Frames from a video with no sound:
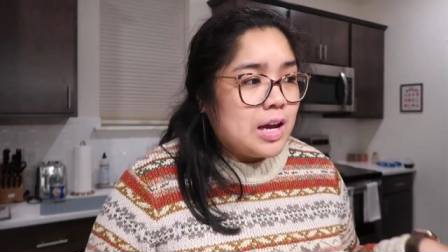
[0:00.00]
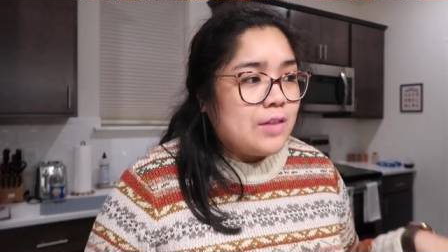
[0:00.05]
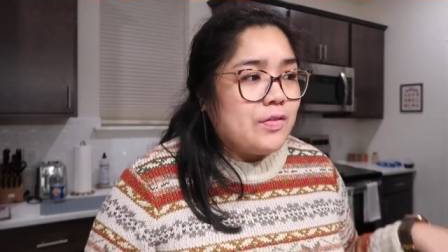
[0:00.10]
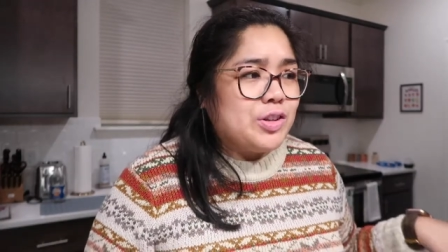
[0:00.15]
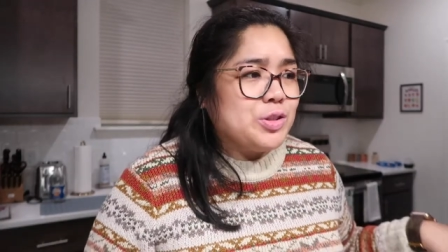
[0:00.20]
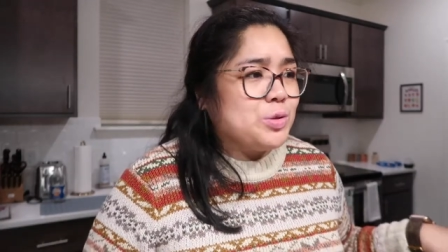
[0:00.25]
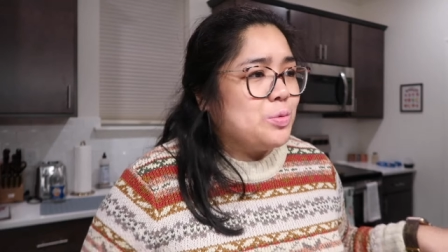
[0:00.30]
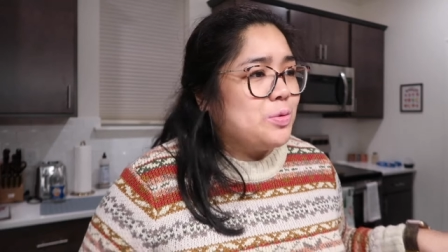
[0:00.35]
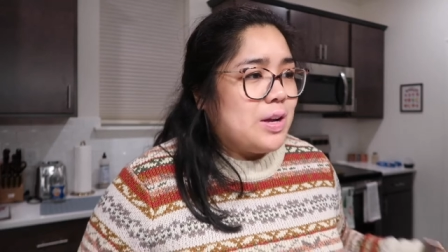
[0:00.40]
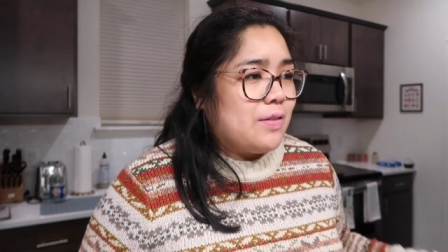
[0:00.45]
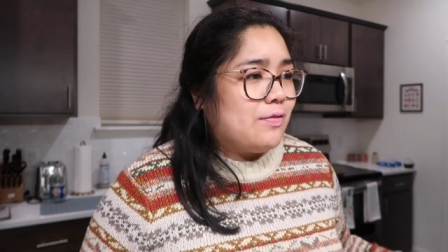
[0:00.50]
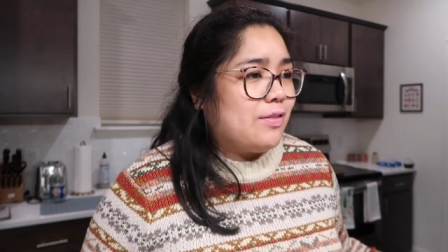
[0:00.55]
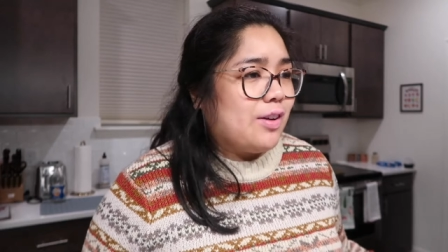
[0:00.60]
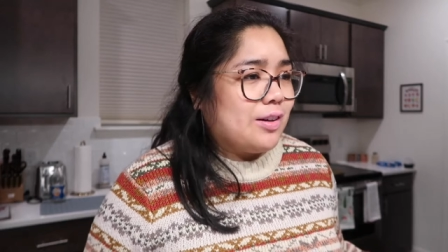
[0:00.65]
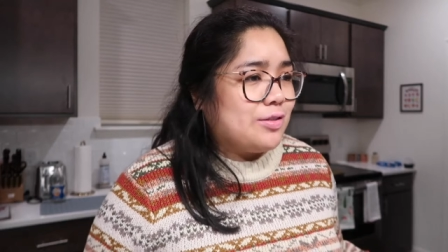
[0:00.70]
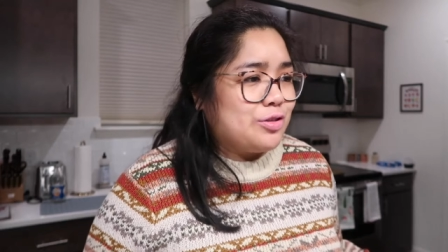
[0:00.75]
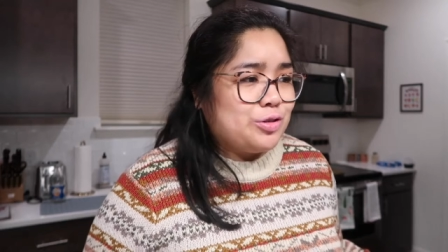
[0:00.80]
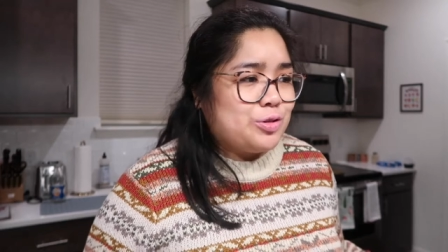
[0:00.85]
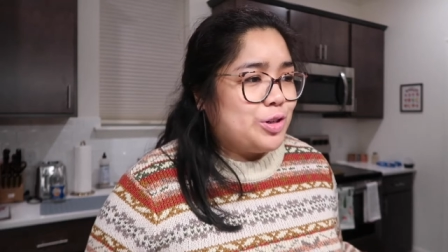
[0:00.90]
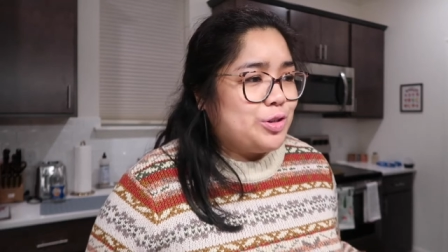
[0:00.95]
I've also never
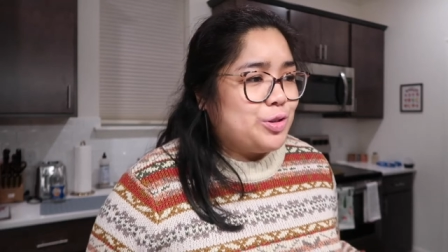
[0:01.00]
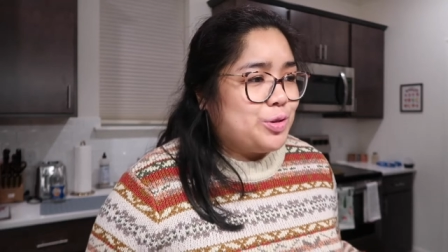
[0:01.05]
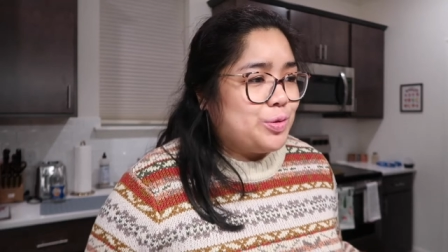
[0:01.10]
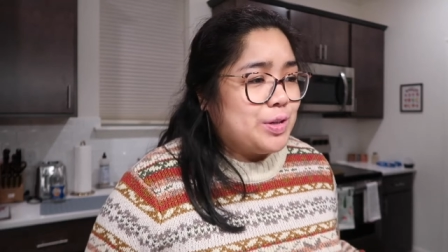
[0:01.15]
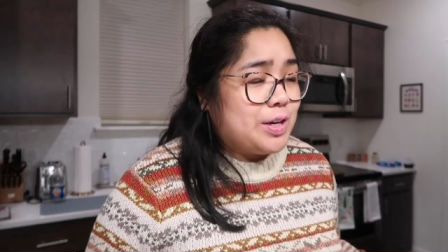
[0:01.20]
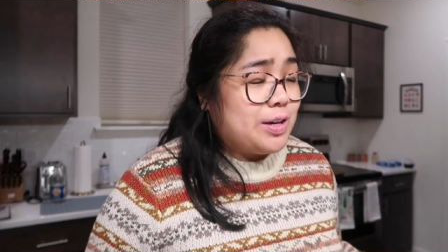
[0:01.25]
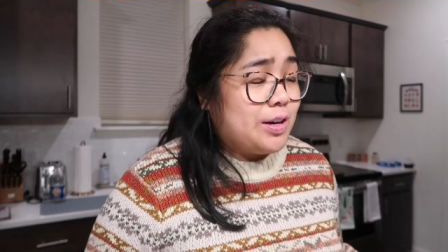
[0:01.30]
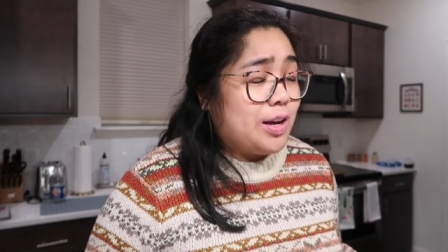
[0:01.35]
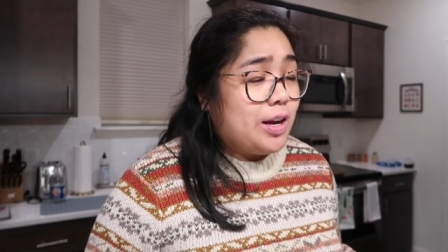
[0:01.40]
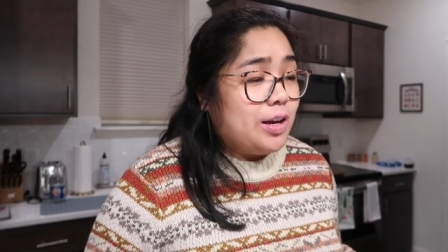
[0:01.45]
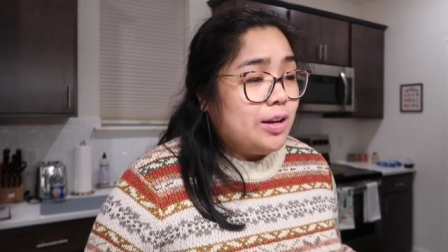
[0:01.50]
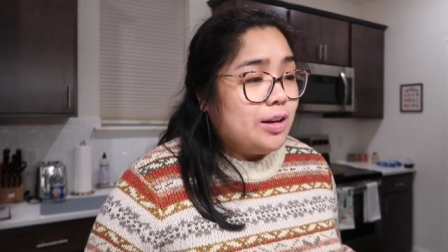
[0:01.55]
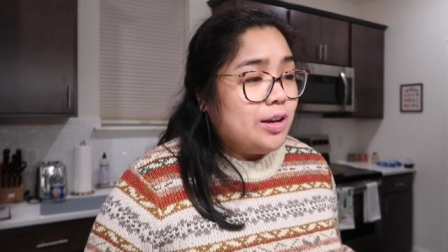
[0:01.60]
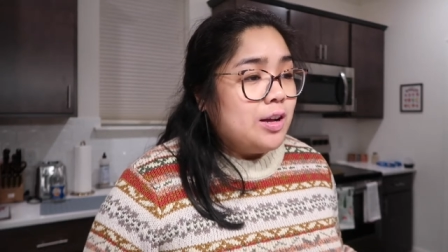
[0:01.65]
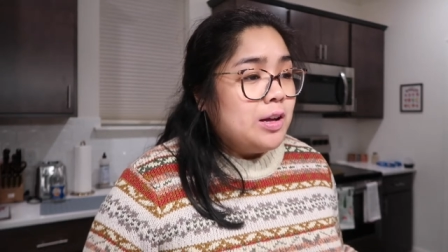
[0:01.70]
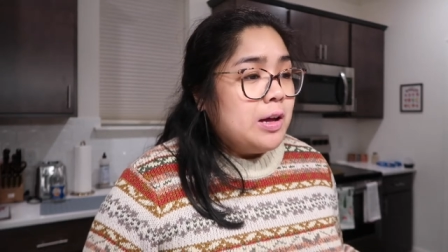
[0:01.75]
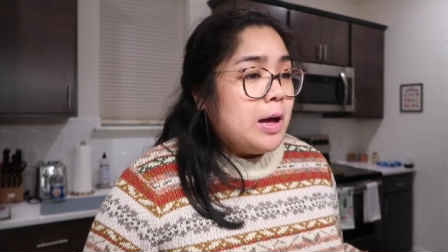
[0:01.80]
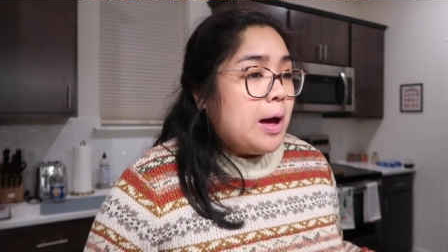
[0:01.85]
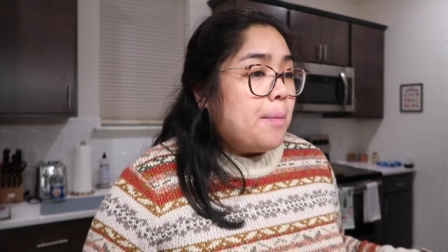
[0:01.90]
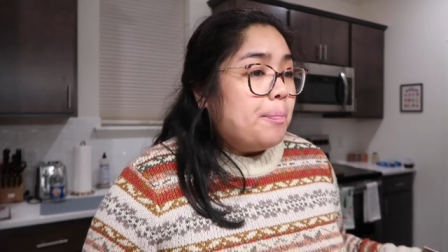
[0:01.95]
got to Trader Joe's at night,
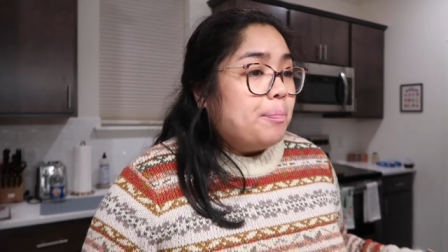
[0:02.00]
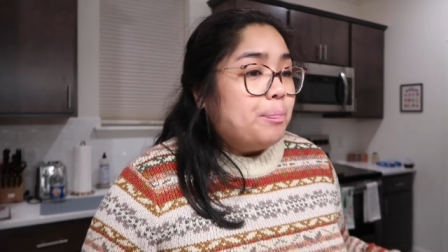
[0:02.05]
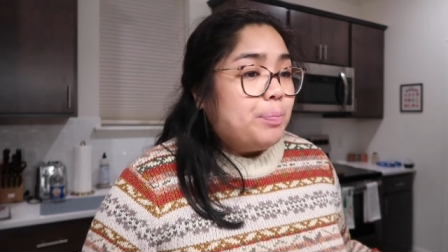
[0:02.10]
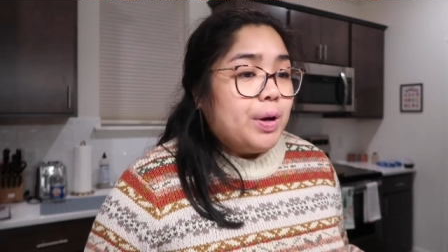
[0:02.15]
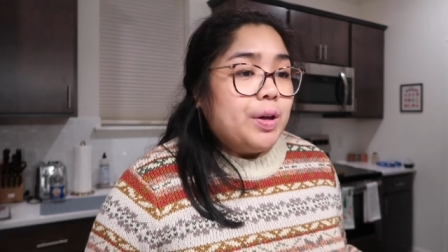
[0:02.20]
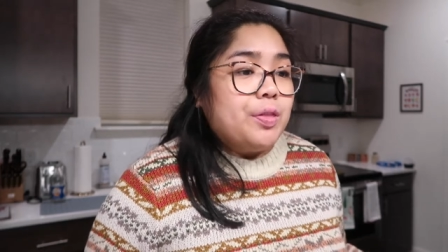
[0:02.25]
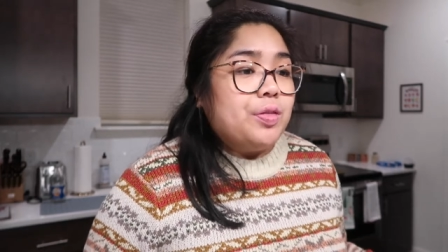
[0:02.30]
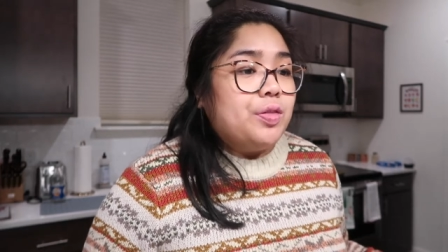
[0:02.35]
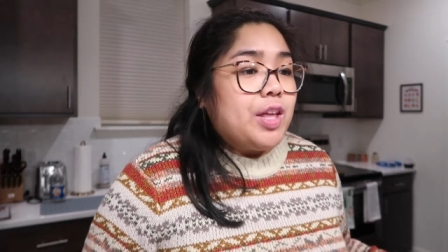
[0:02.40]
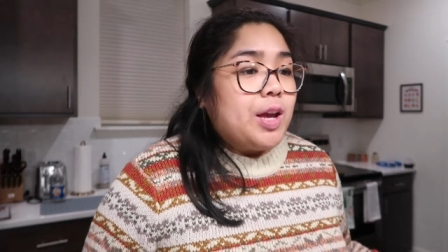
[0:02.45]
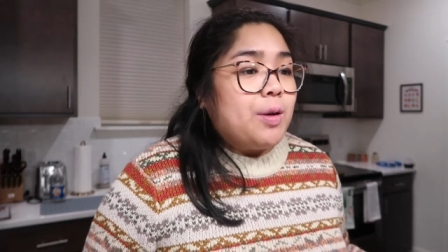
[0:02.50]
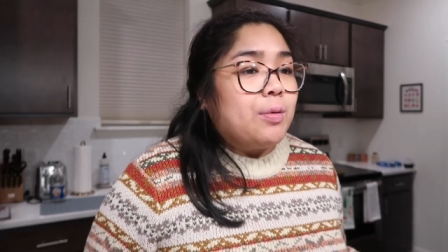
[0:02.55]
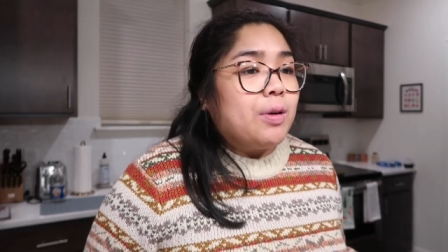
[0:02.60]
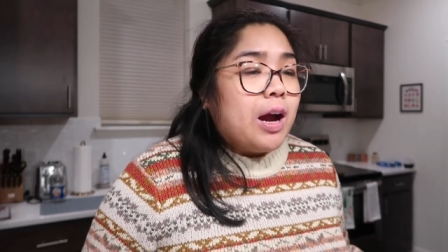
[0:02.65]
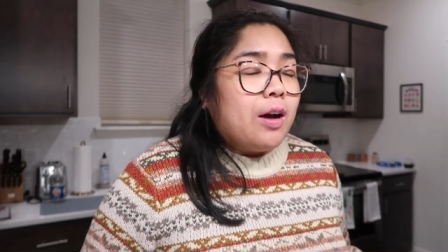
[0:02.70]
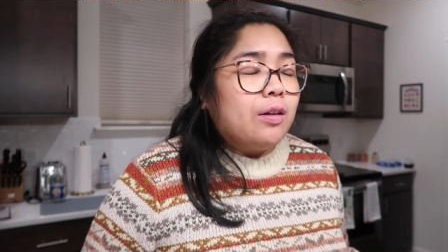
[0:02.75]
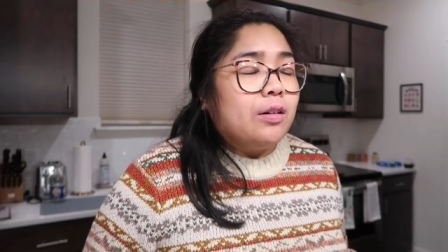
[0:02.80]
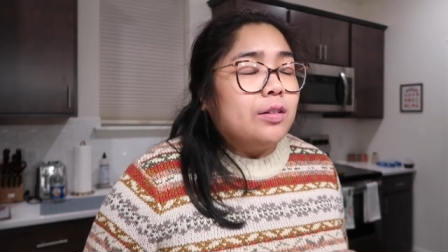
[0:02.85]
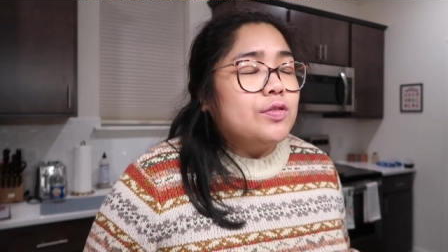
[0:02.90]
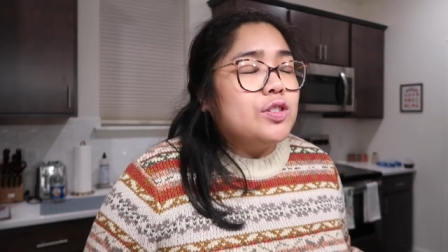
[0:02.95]
but they
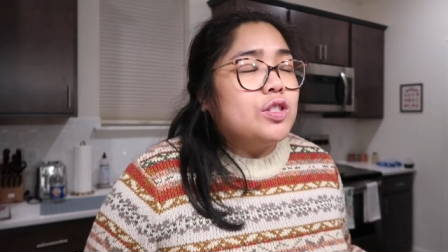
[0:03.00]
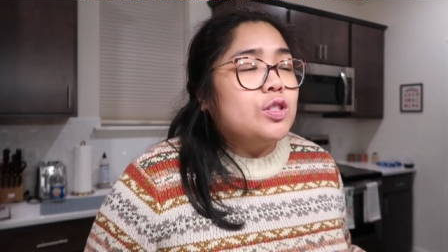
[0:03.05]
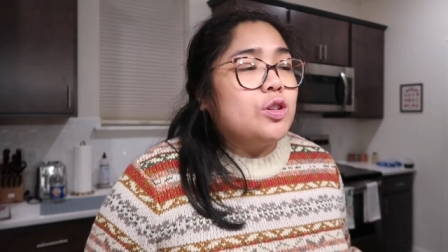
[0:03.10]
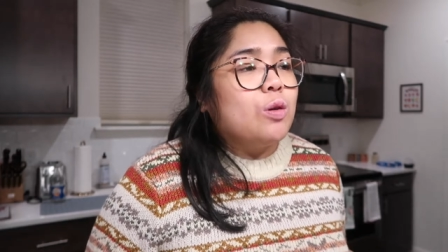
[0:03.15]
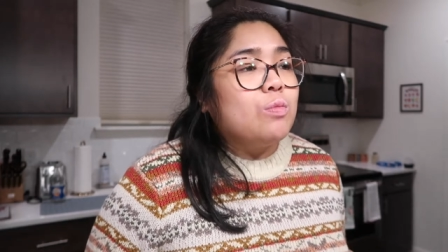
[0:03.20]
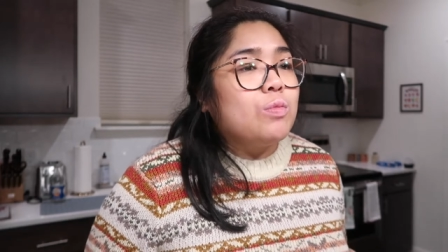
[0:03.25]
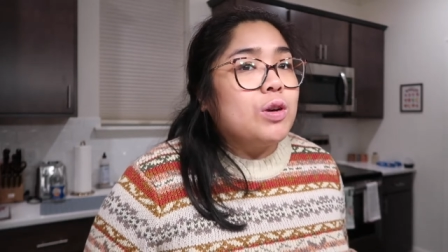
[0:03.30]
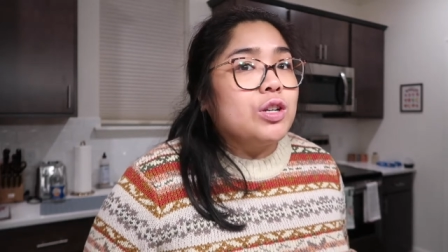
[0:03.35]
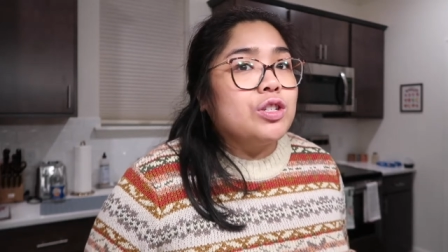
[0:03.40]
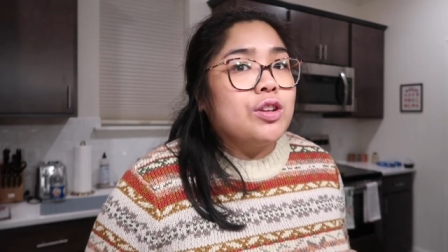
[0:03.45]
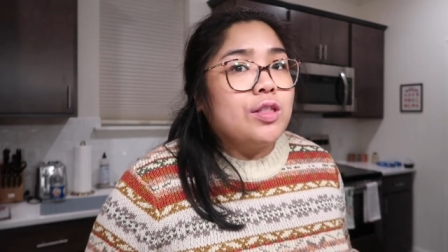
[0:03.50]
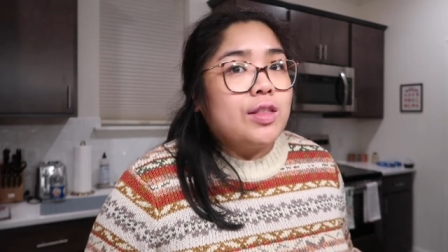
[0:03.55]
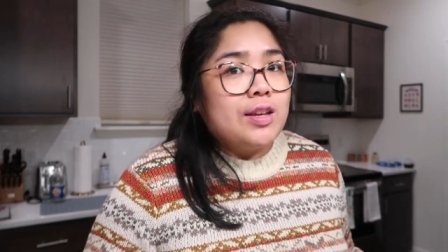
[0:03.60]
were out of so much.